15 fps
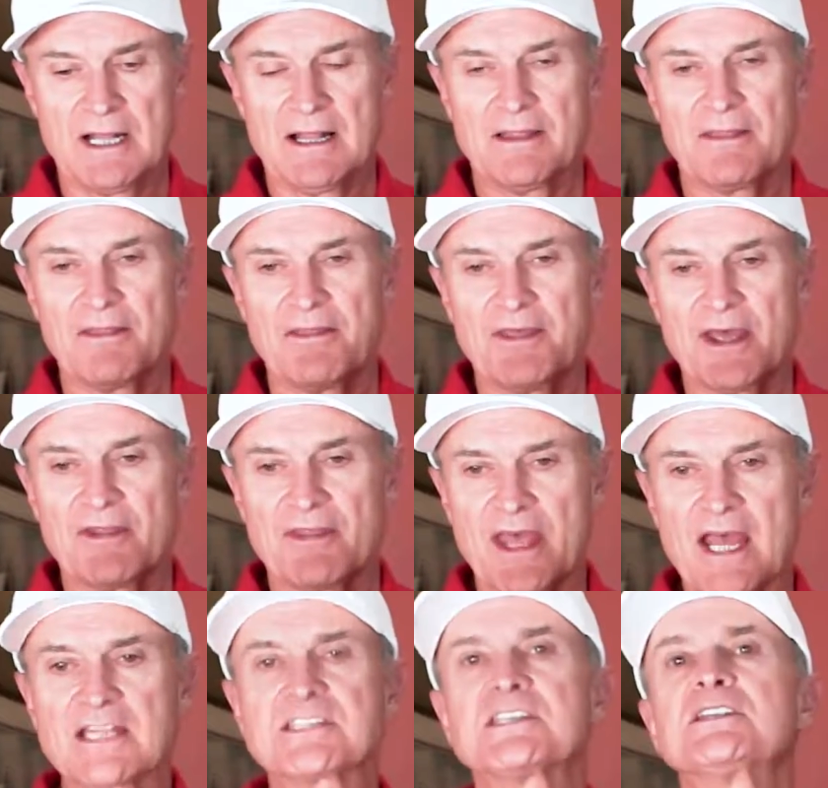then
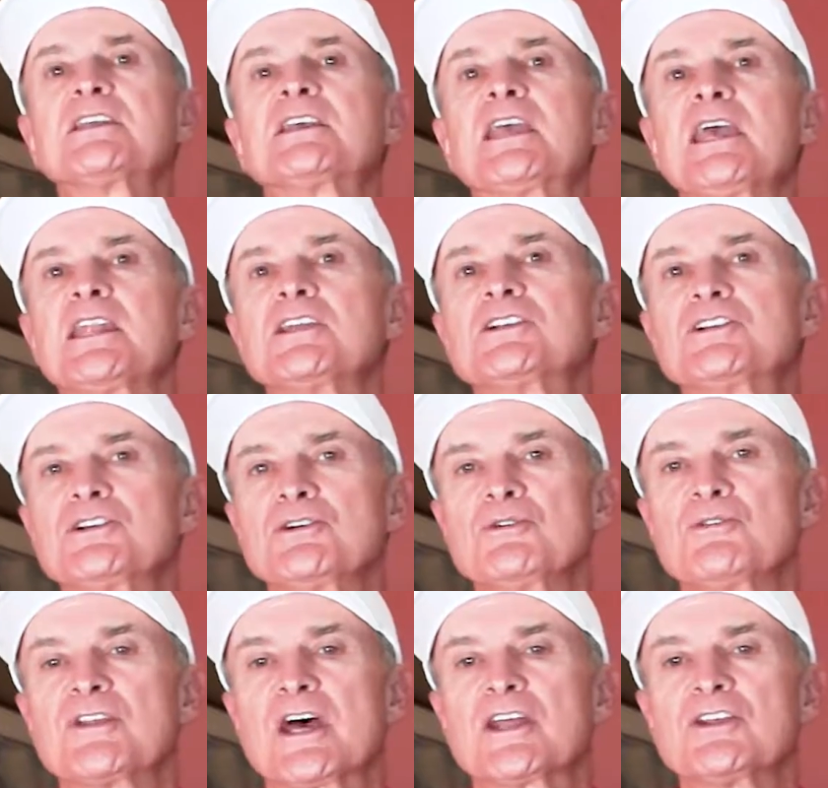that's indicating to you
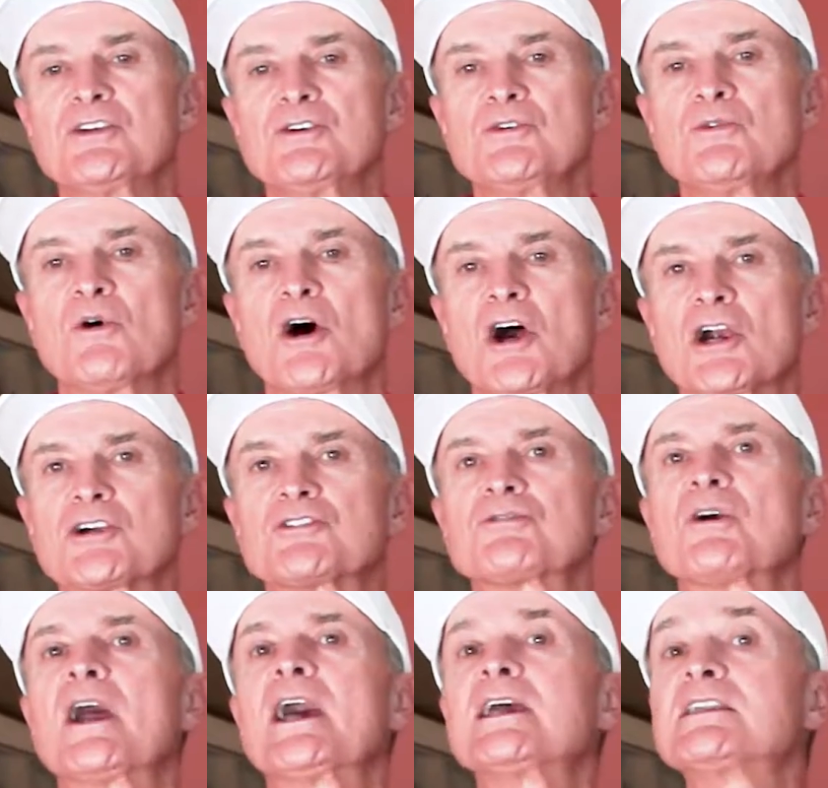that you are
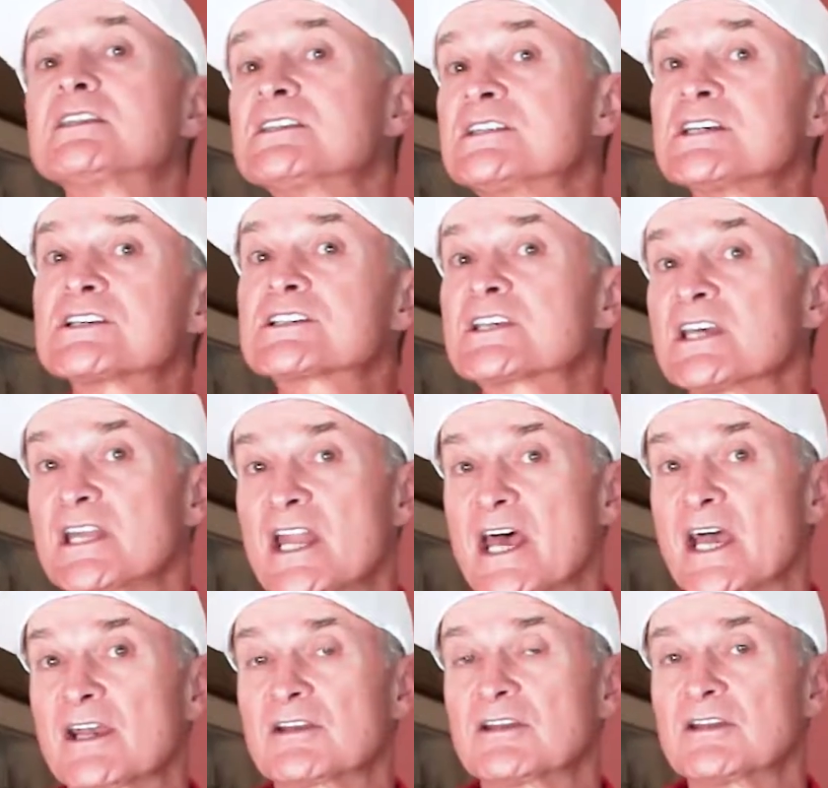trying to
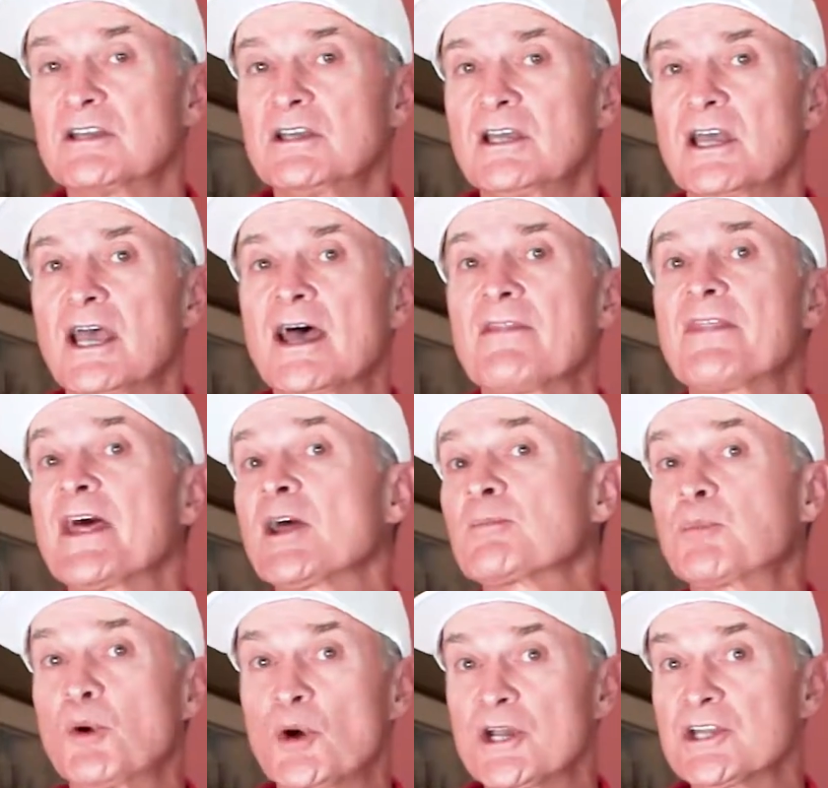disconnect at that
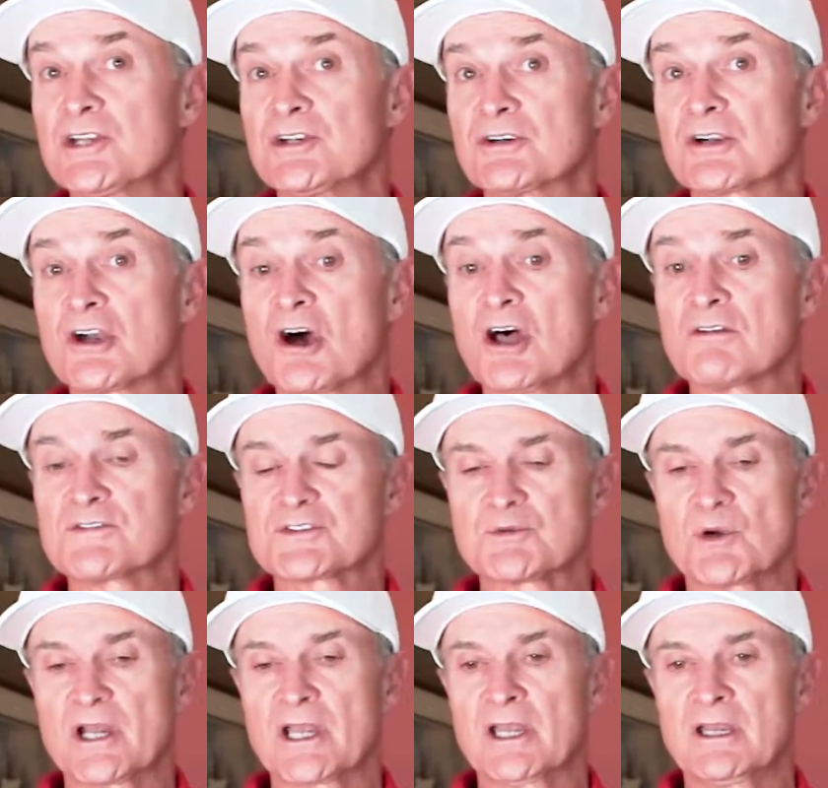point in your golf
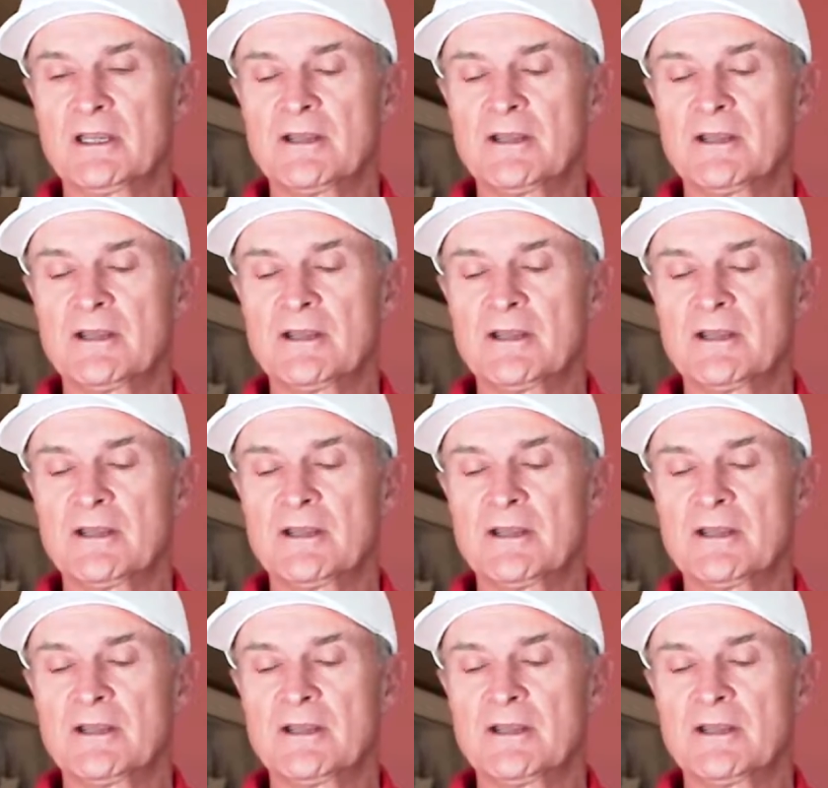swing.